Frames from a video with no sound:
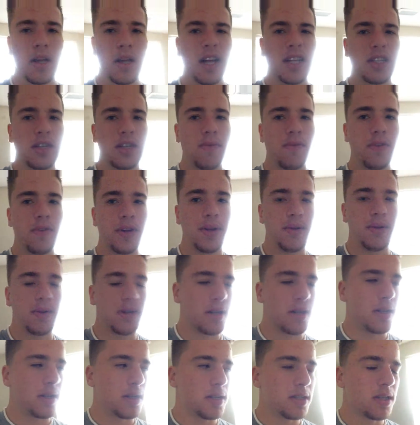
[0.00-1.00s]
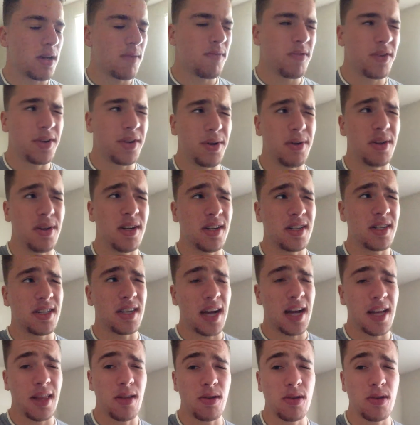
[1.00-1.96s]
It's up for you to decide.